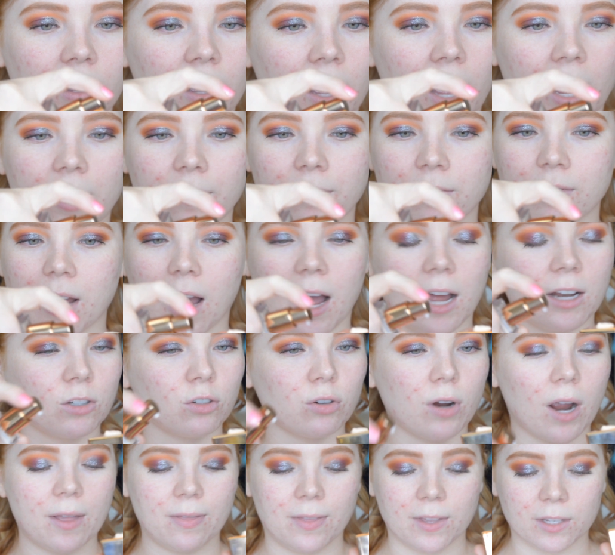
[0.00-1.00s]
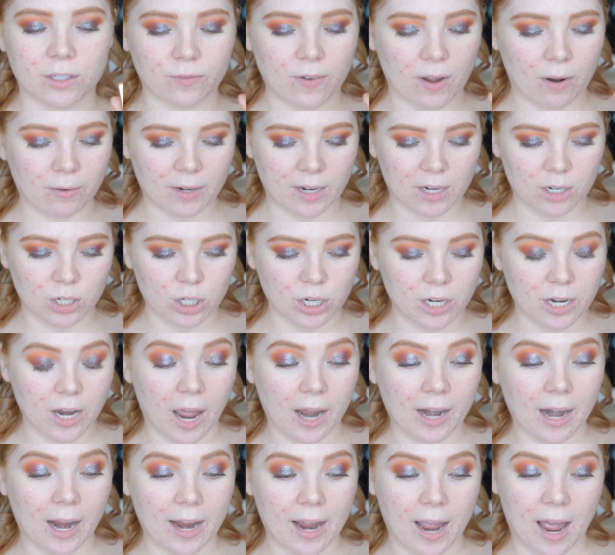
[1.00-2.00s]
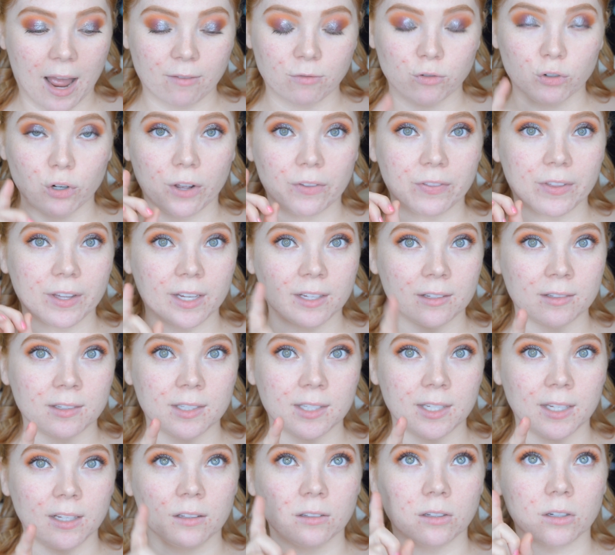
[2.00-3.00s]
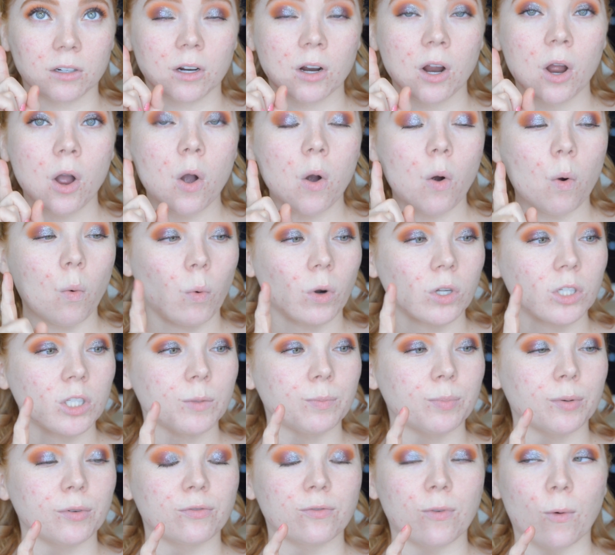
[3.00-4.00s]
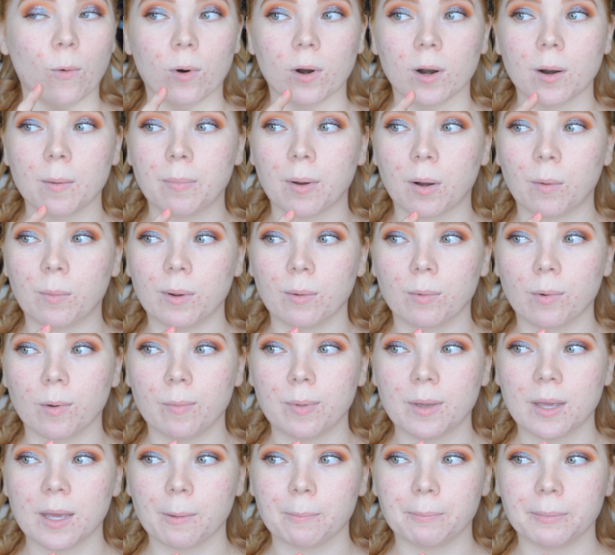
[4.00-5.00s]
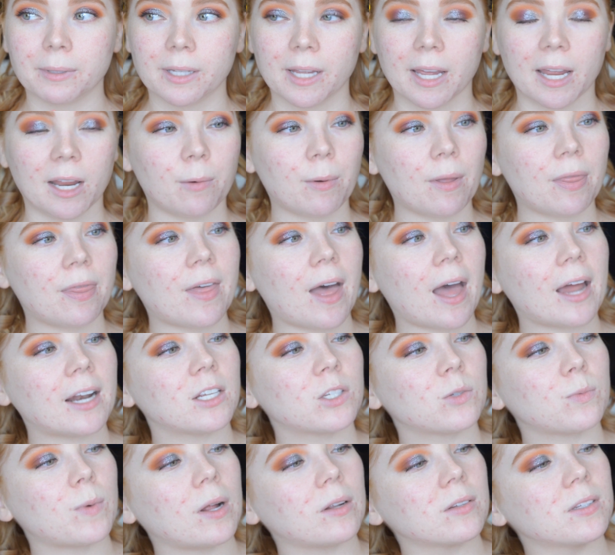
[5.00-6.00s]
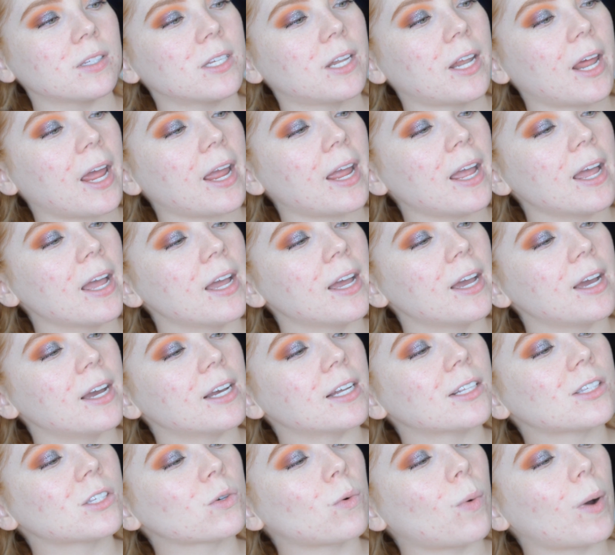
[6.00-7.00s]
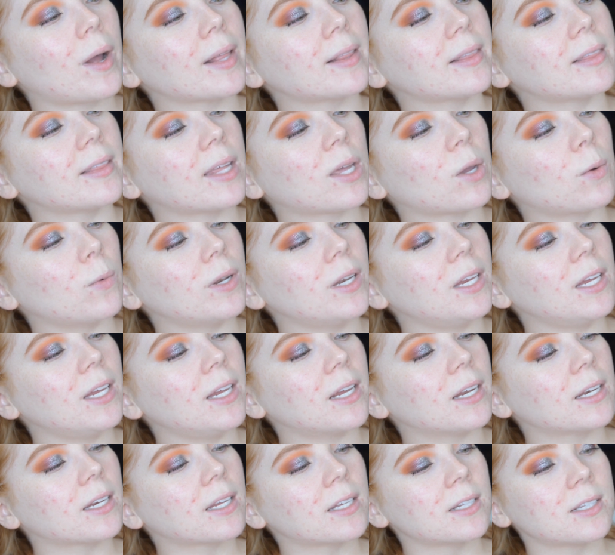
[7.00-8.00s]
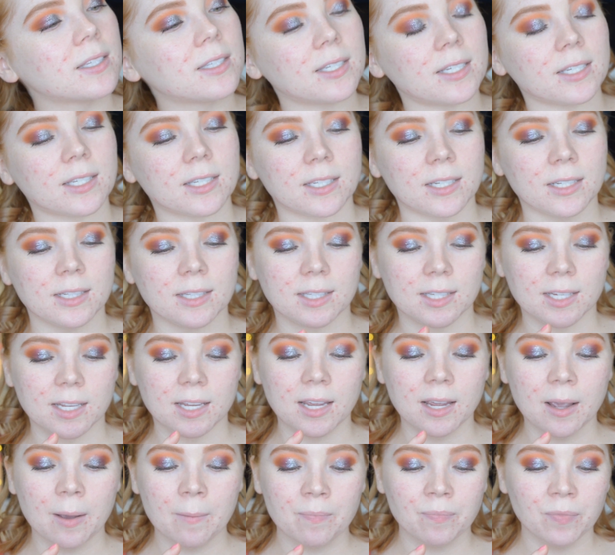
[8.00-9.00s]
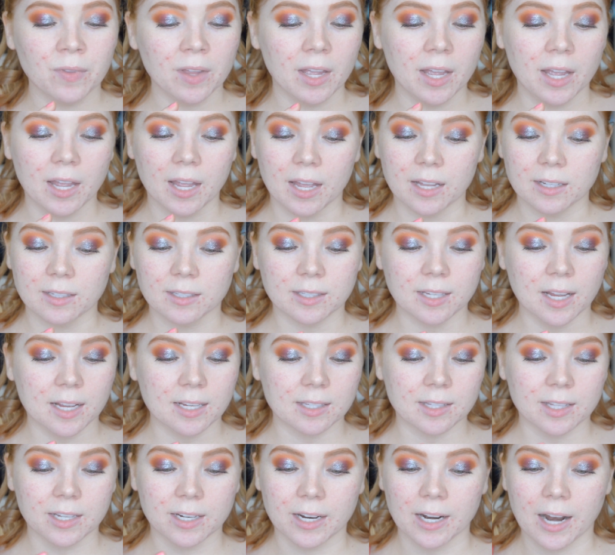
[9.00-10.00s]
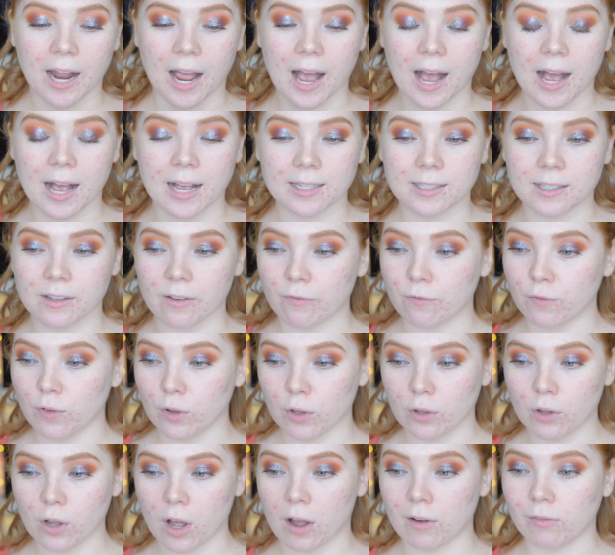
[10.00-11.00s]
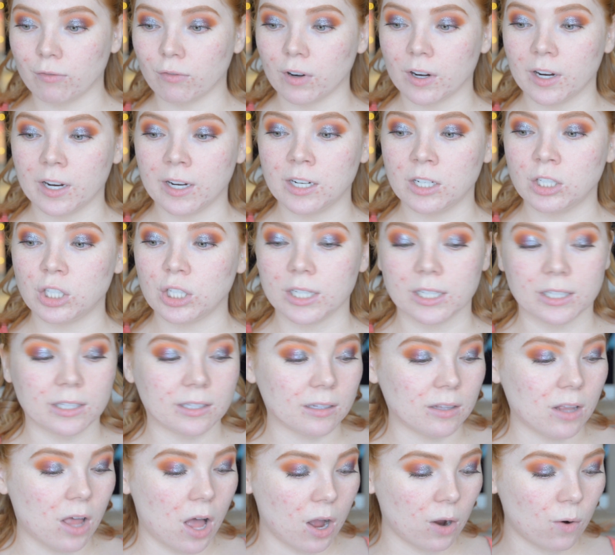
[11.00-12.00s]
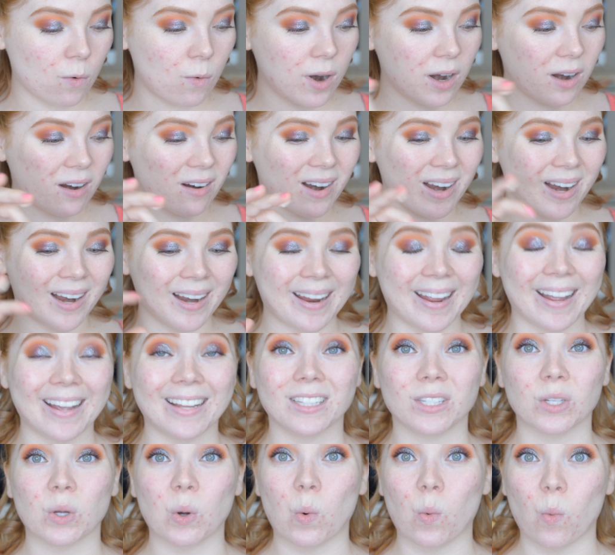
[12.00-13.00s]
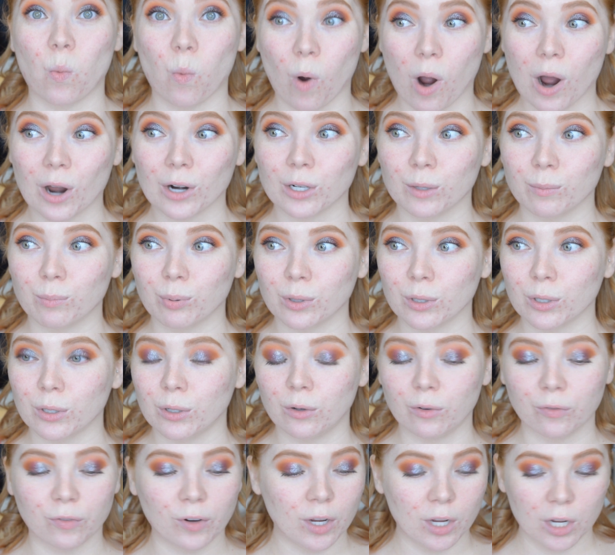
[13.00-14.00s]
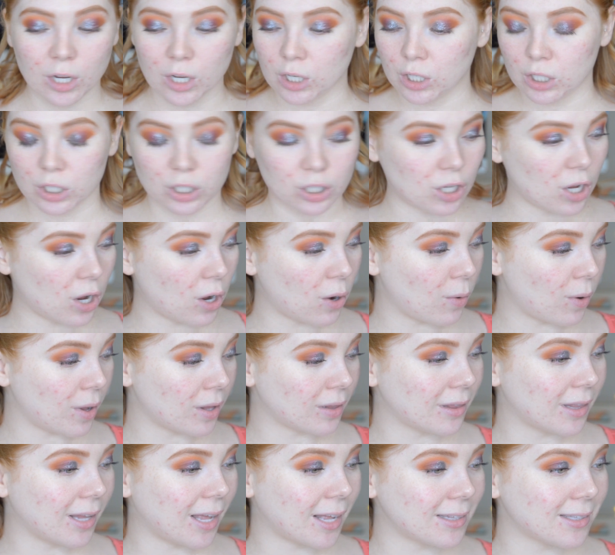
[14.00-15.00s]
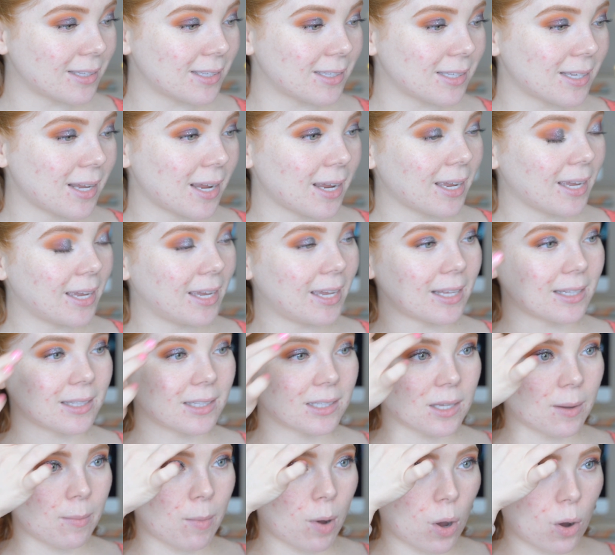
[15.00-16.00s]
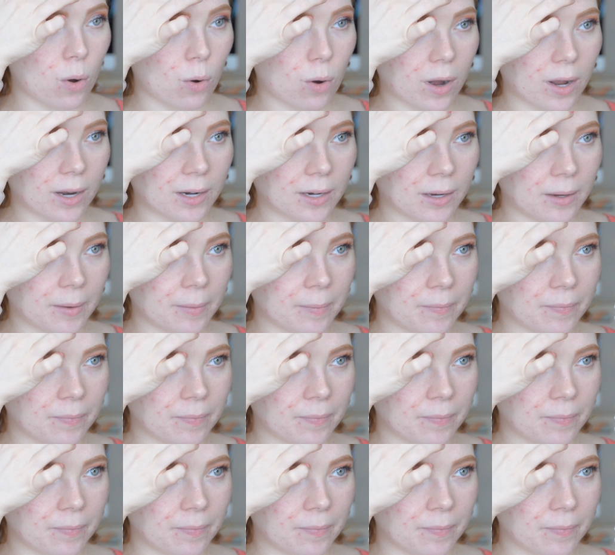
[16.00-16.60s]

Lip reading: I have not tried this foundation yet. I have tried the concealer once before, but we will be playing with that as well today. It's quite liquidy in consistency. It says that it has full coverage, it's long wearing, it's waterproof. So let's get some on.